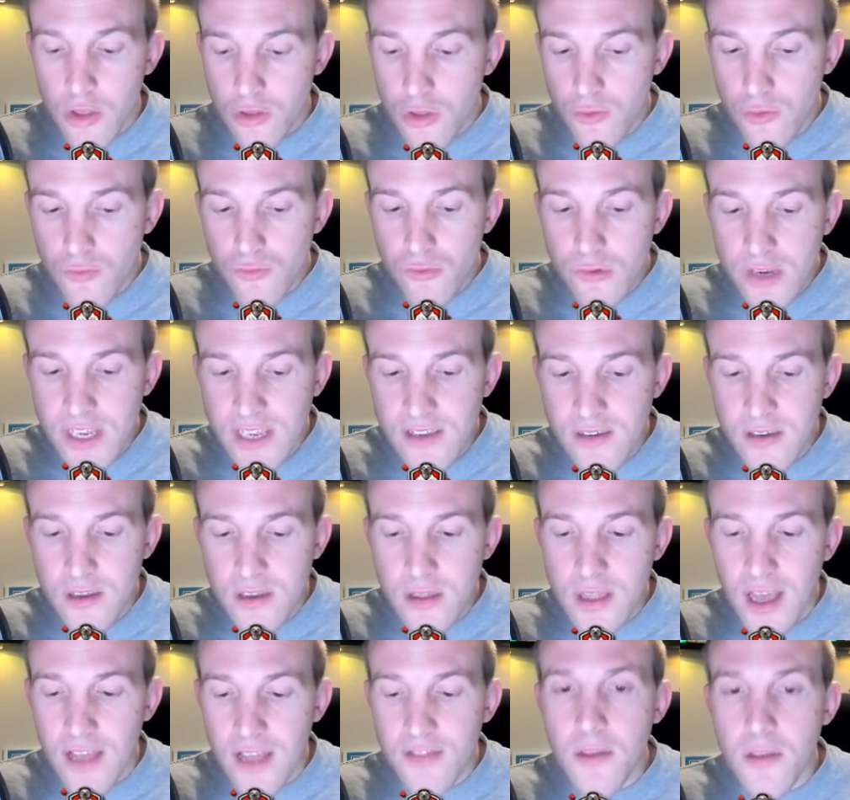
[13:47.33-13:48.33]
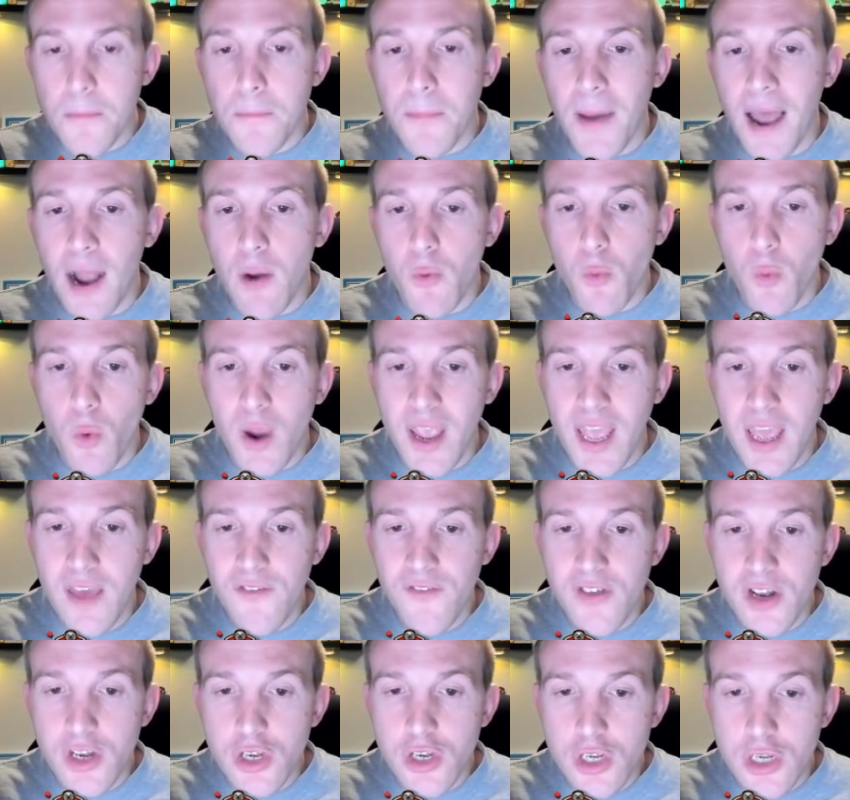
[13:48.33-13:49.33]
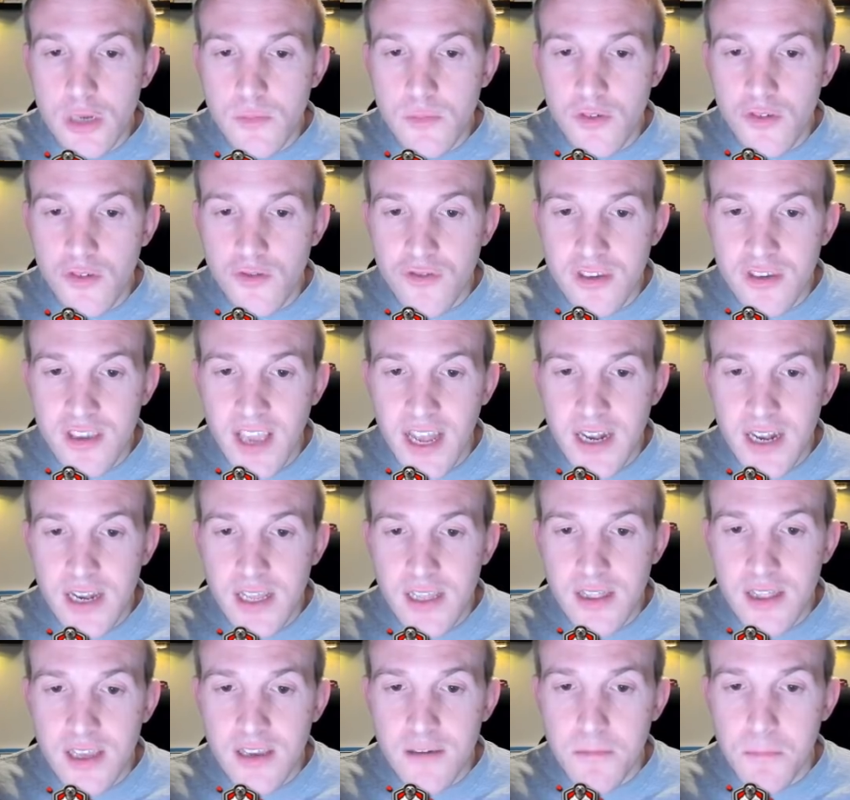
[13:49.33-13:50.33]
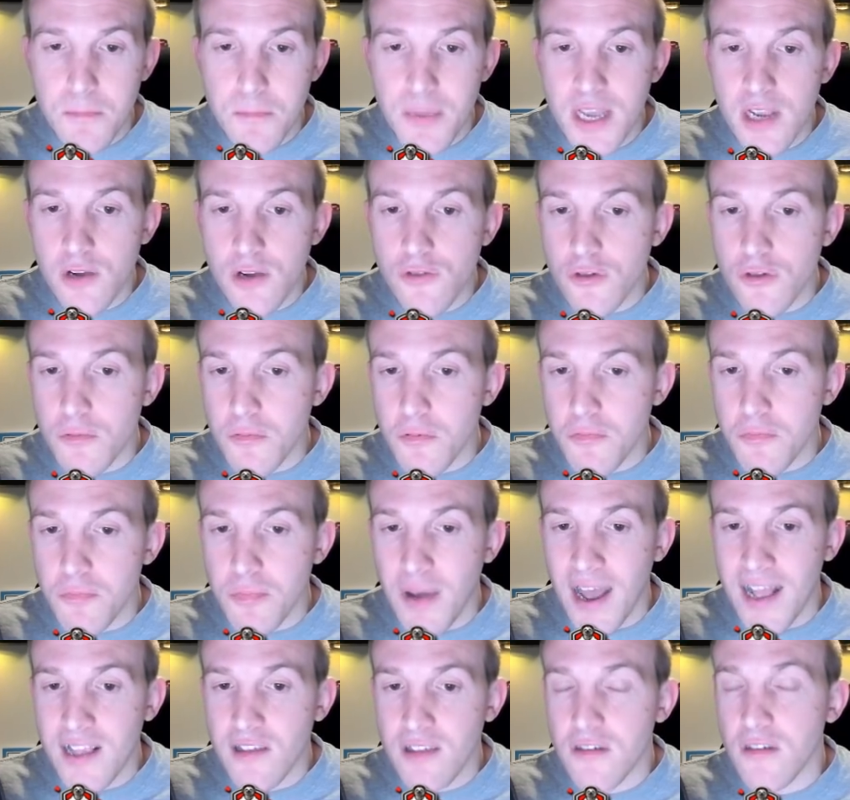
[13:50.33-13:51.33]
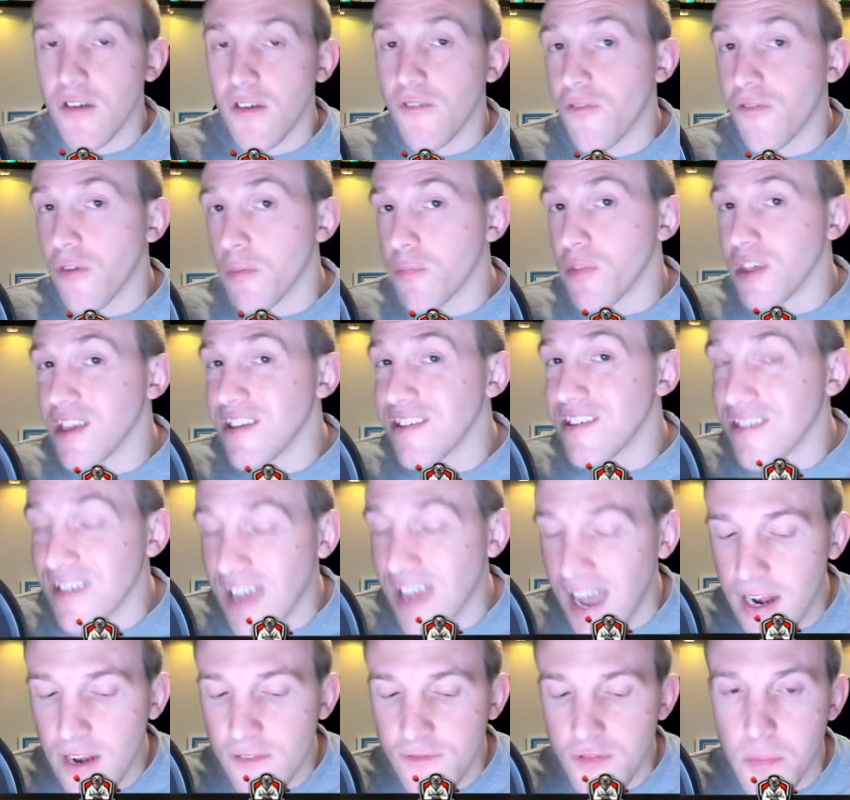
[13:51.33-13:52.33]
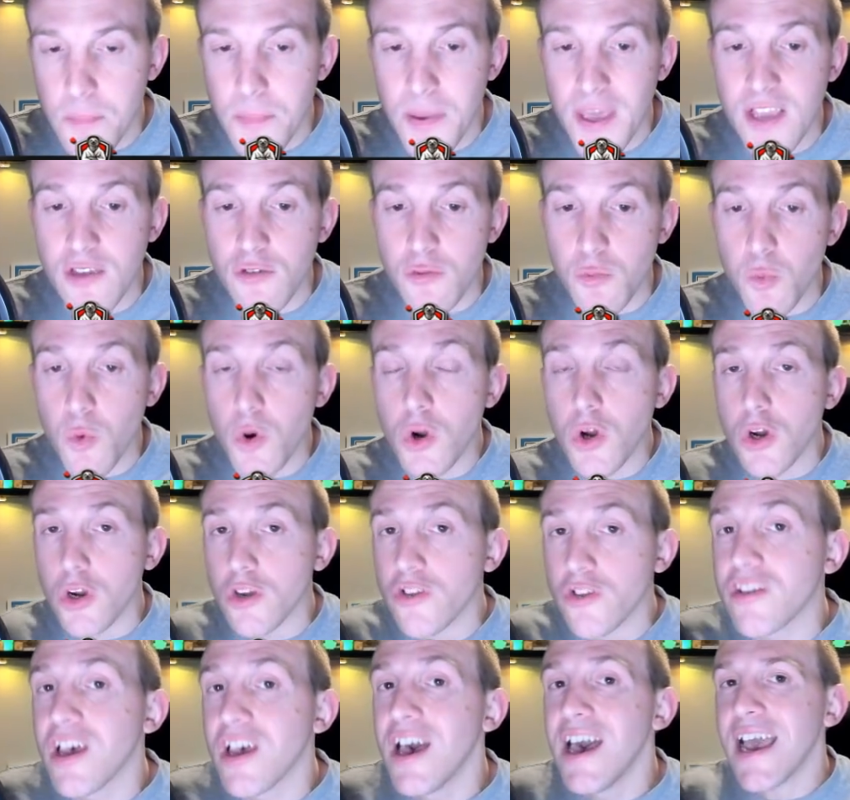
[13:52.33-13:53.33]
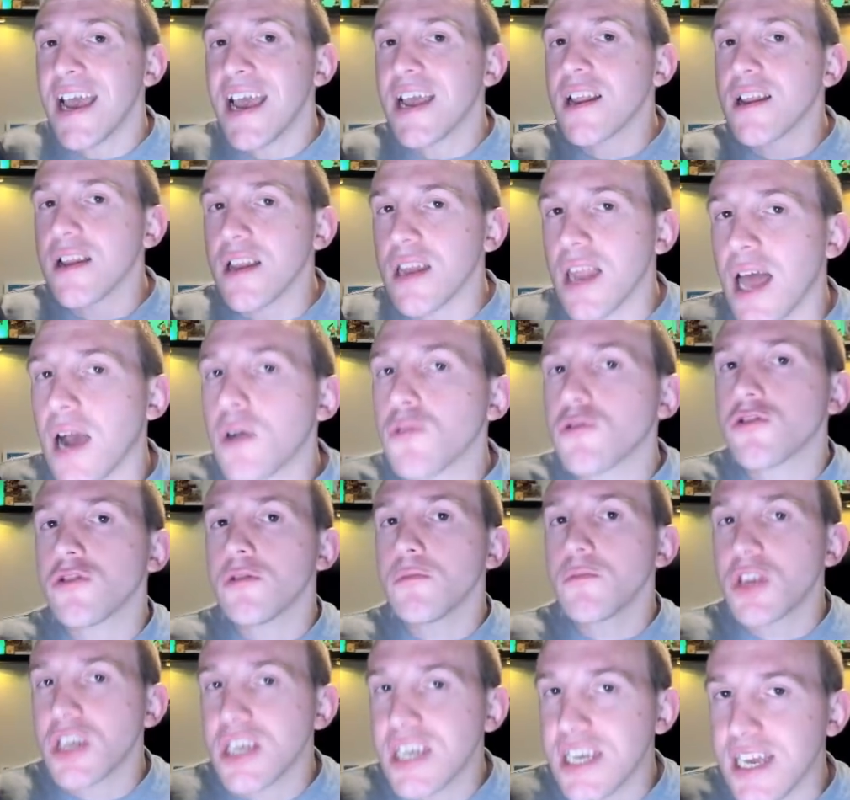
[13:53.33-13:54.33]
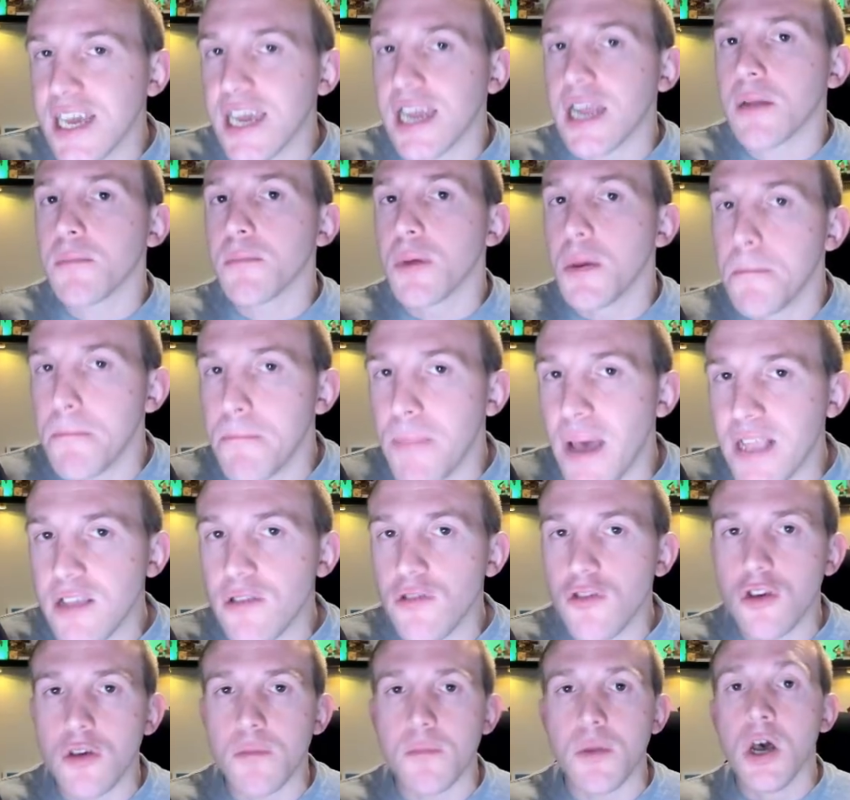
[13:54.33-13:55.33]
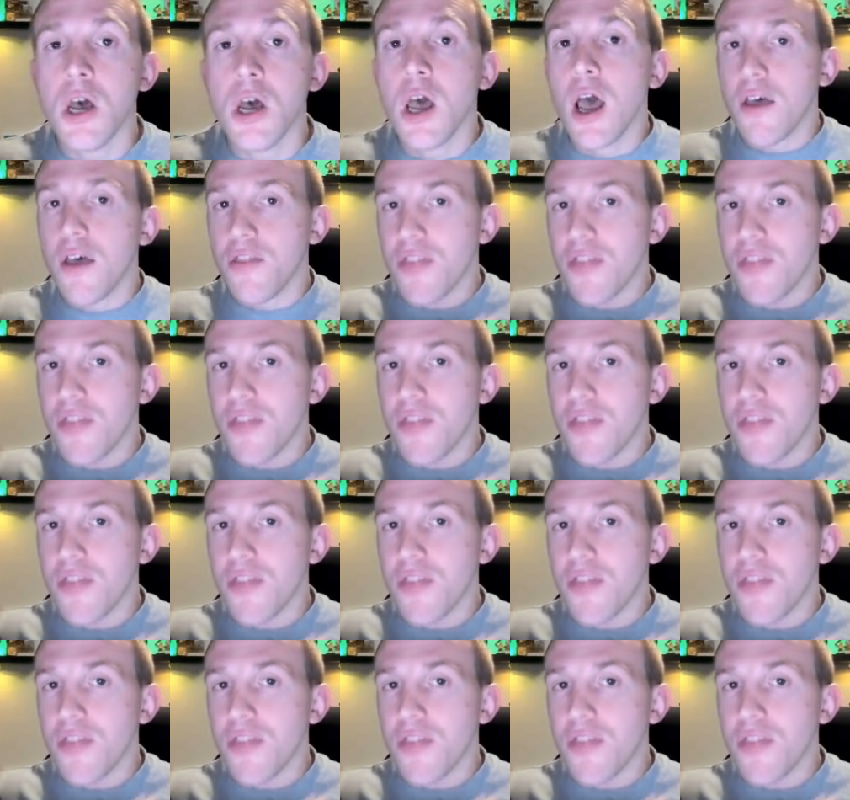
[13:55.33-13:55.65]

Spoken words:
The reason that the bat wave, in terms of sending this big group of bats from the side of the base, works, it allows them to gain momentum.